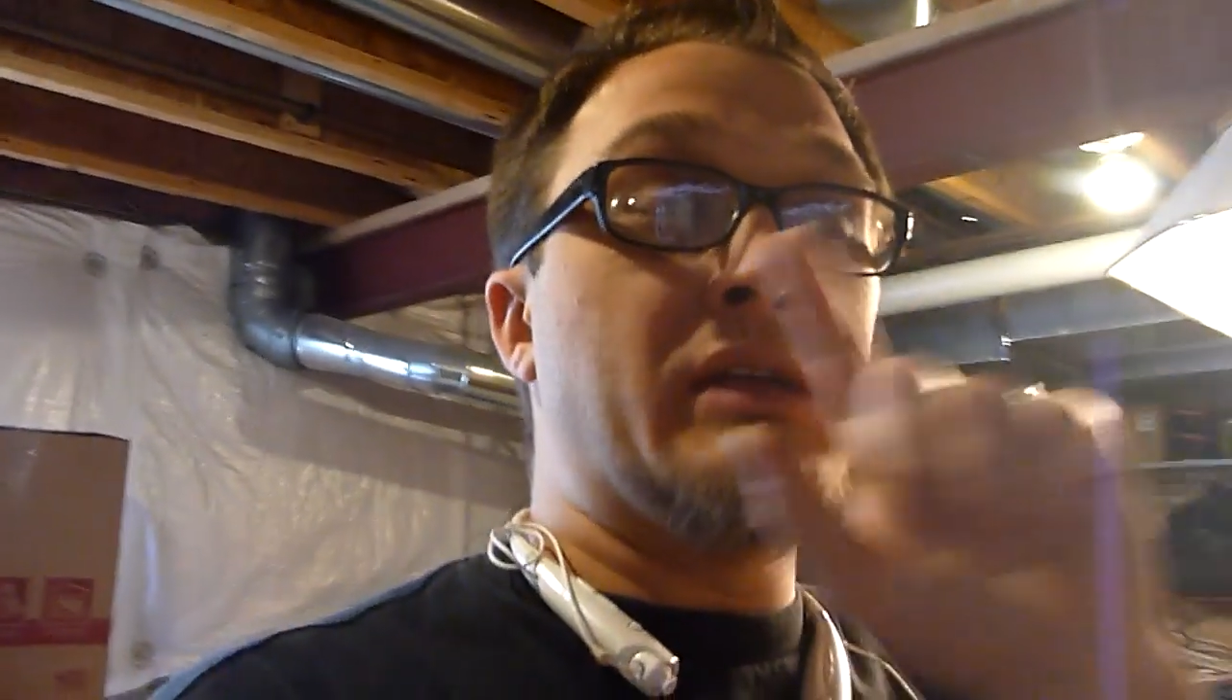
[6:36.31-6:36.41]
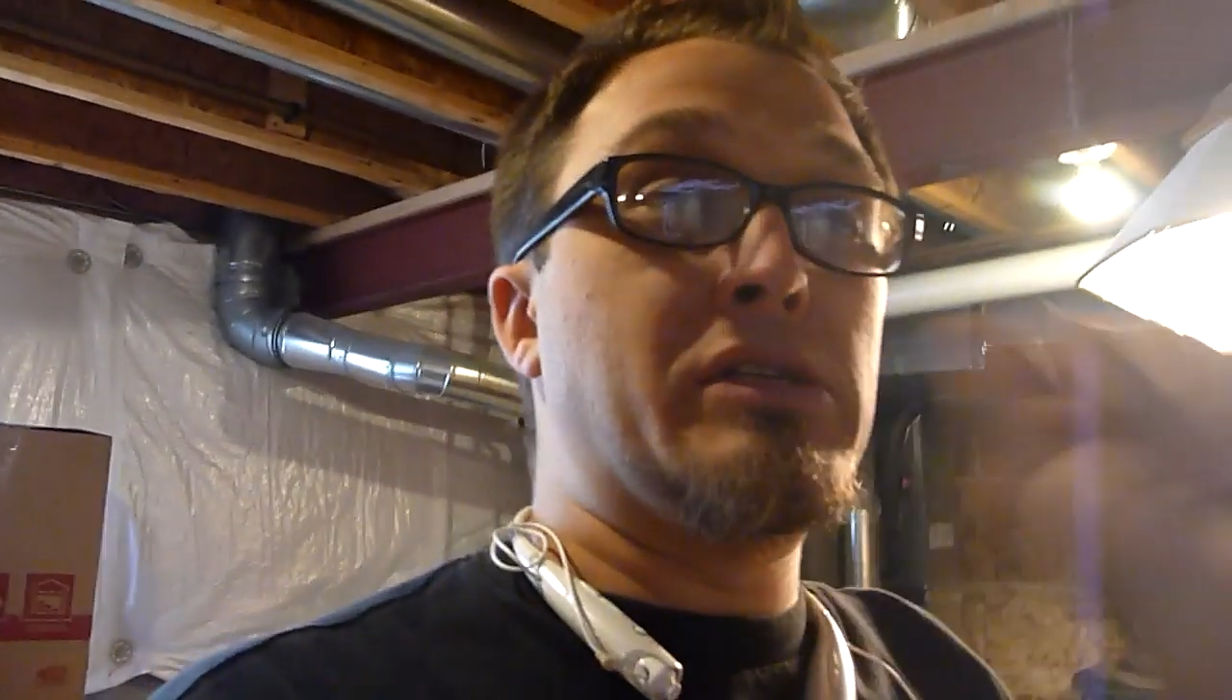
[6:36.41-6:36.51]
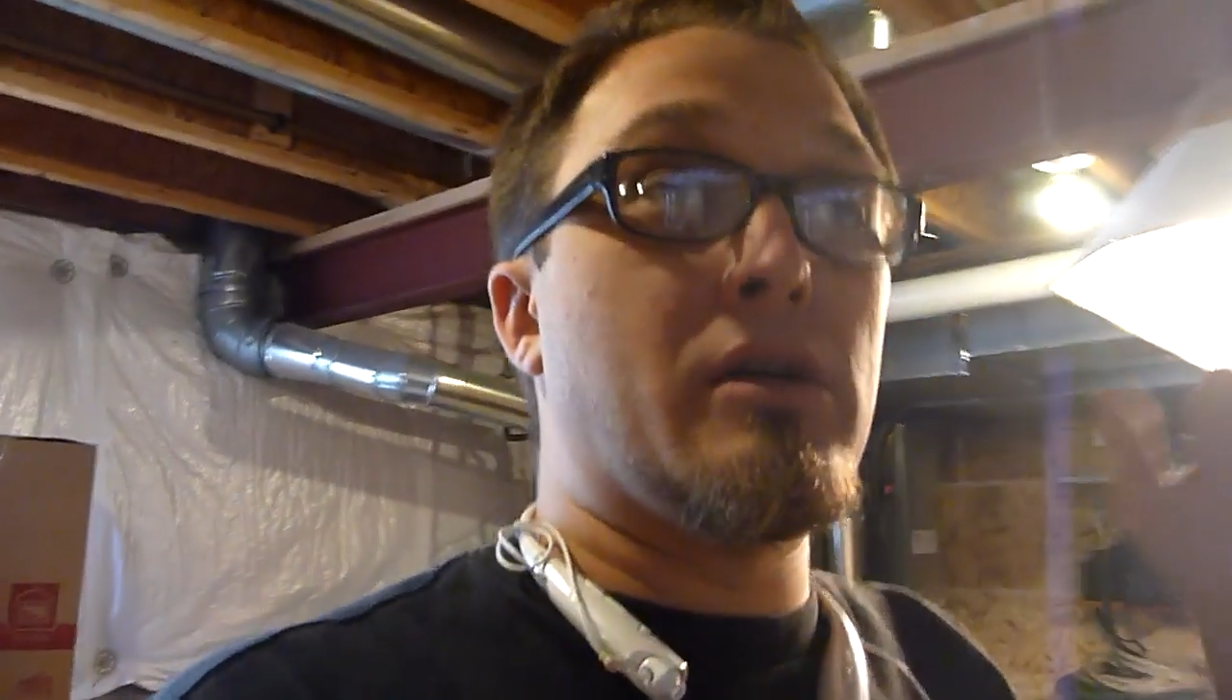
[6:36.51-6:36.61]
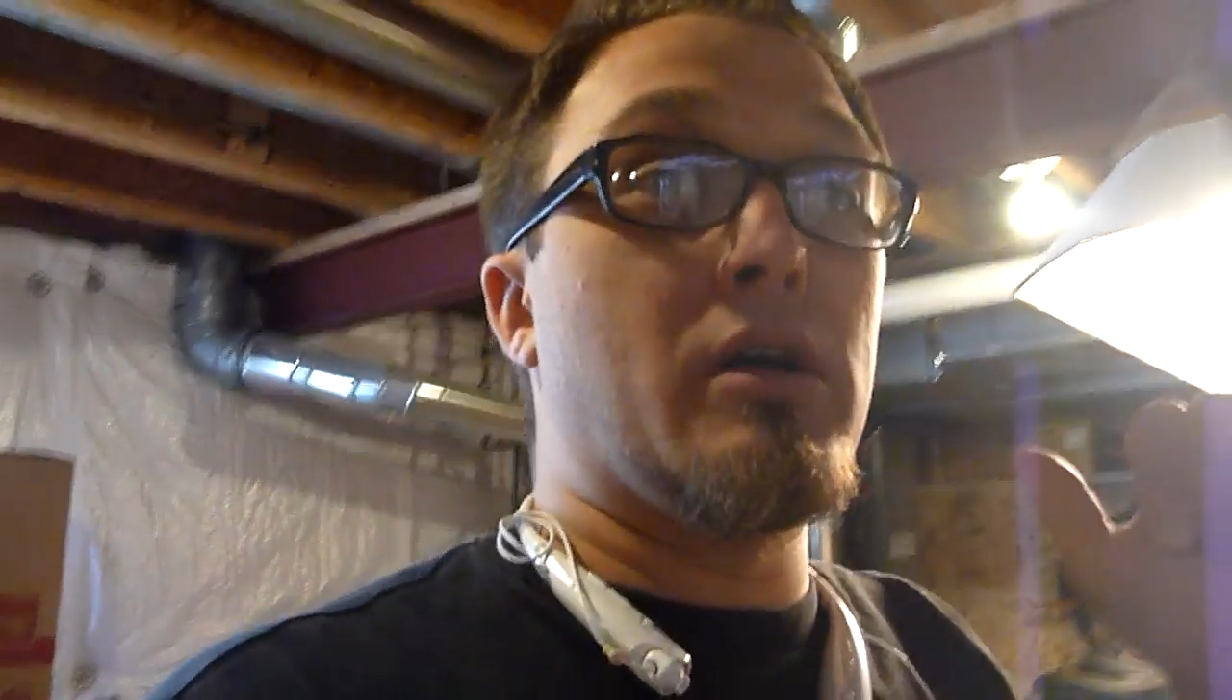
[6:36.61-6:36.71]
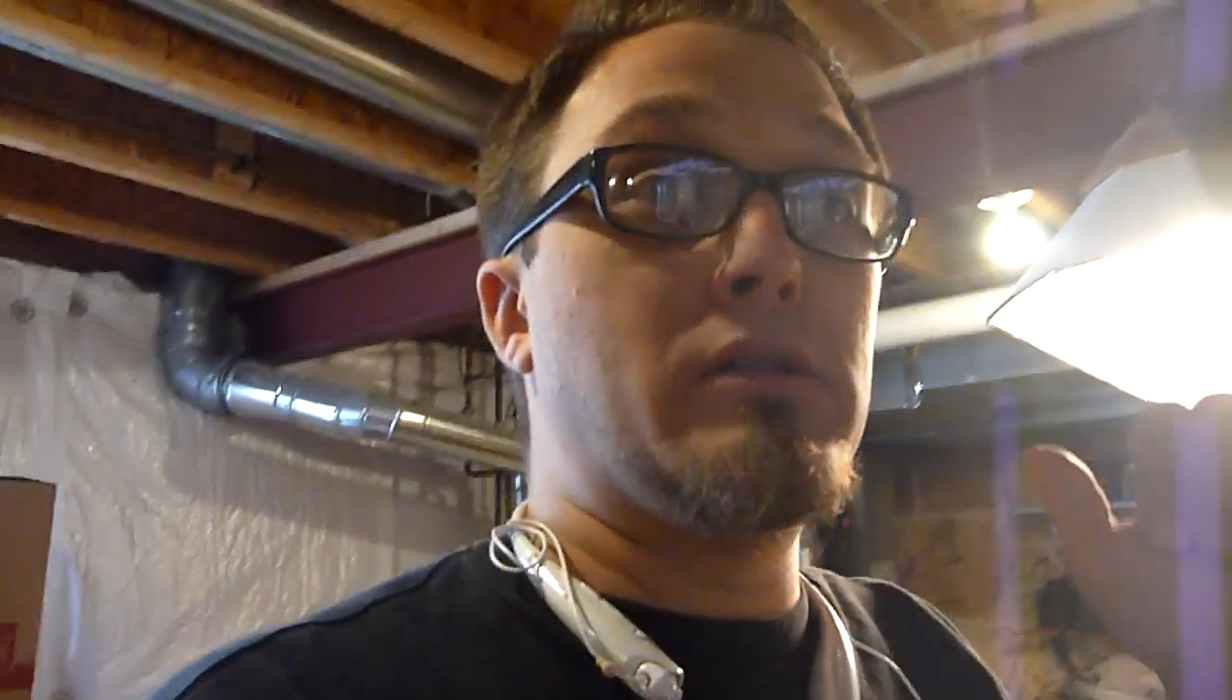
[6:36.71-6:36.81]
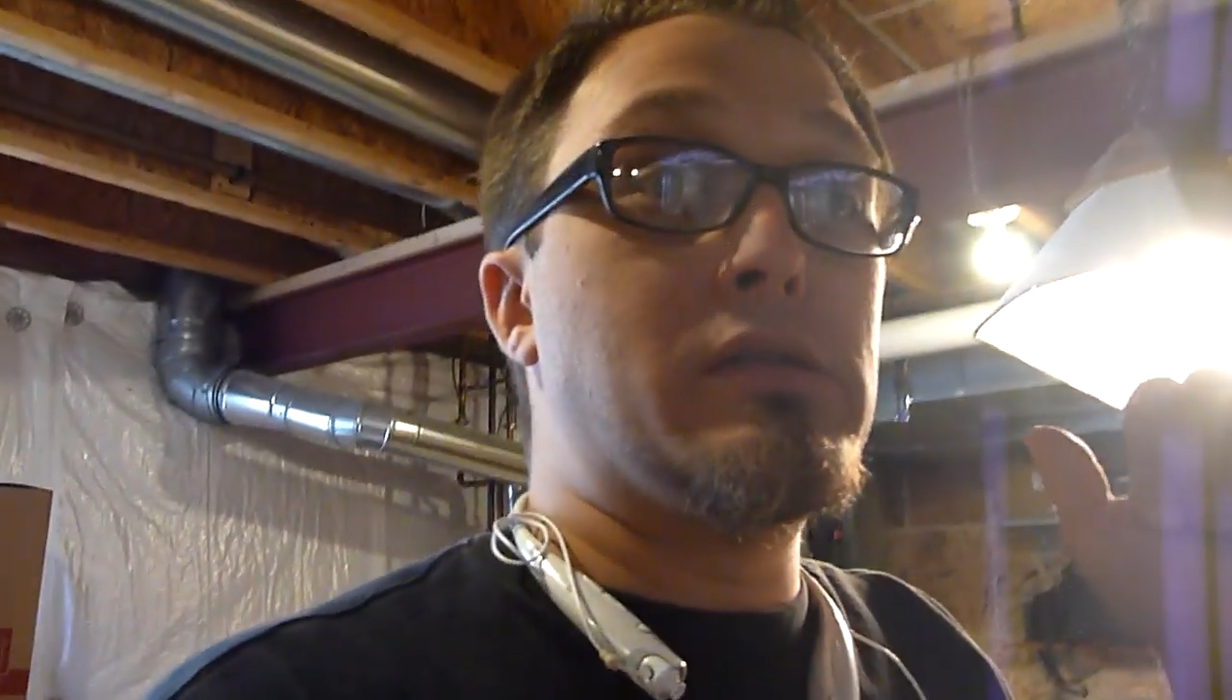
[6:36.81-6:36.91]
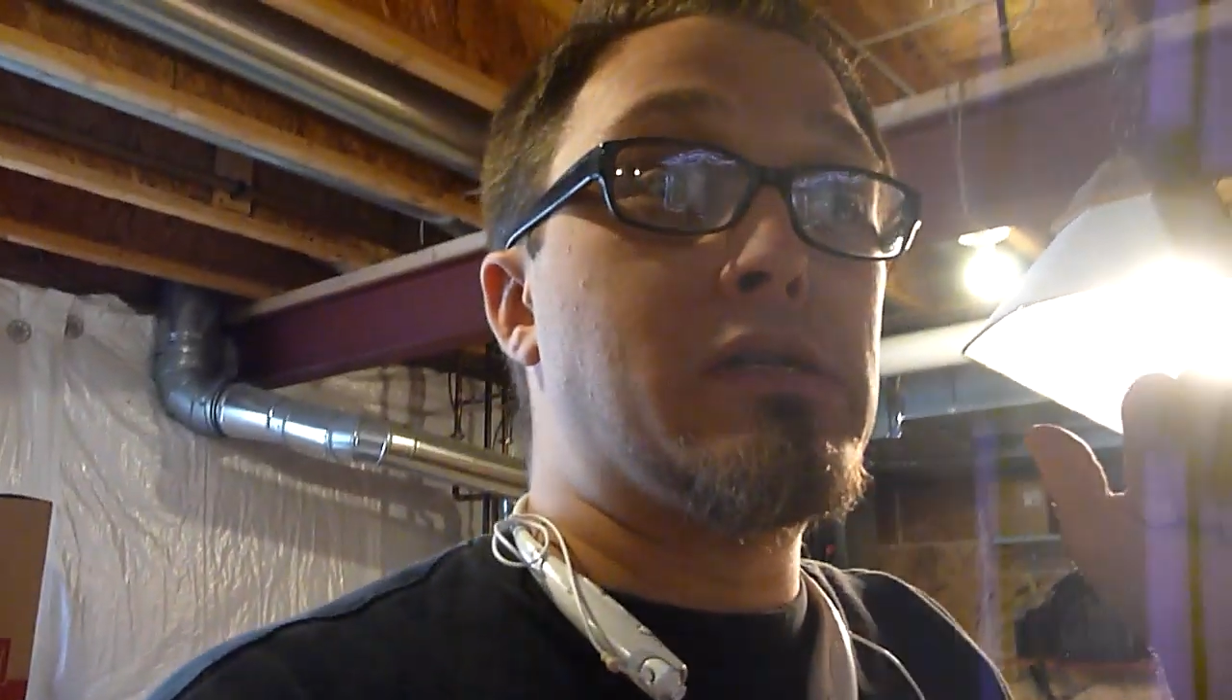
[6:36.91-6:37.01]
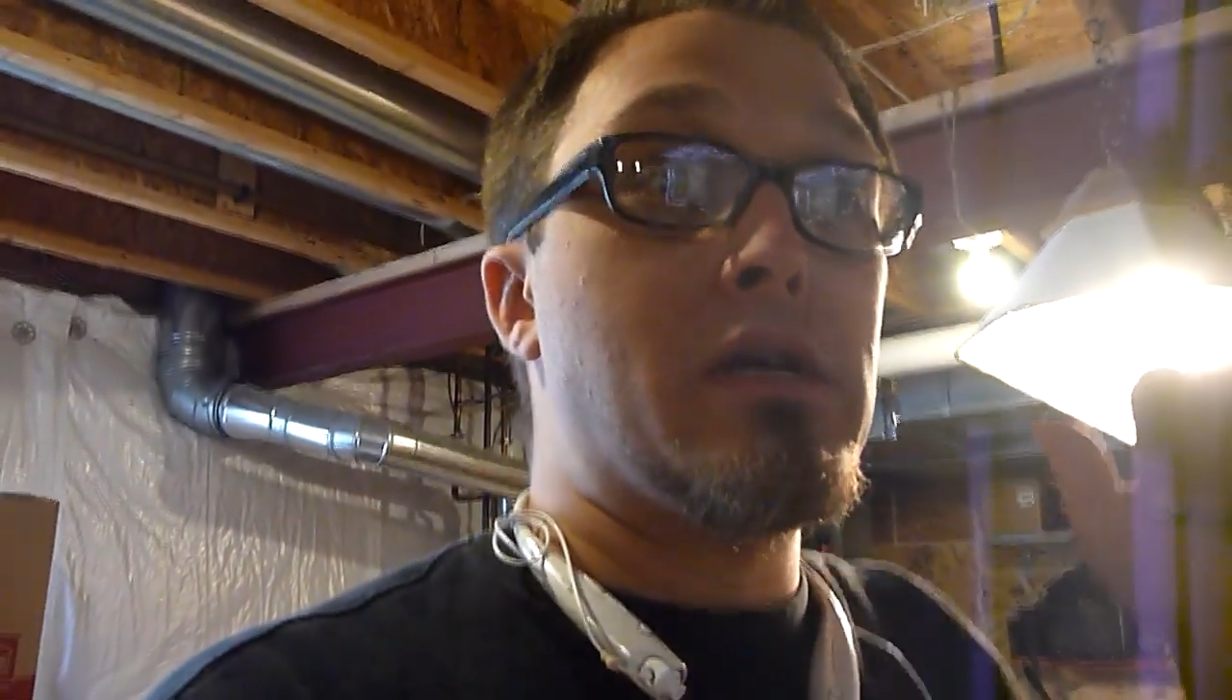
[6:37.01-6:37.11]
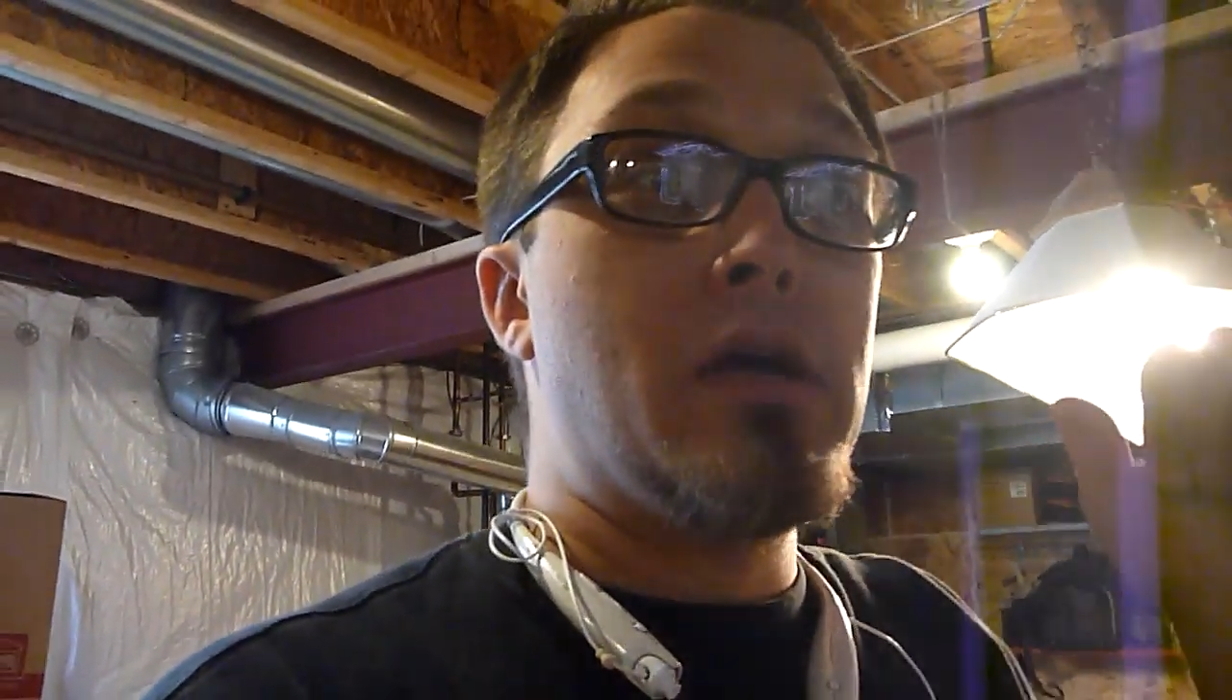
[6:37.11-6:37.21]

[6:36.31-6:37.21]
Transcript: son's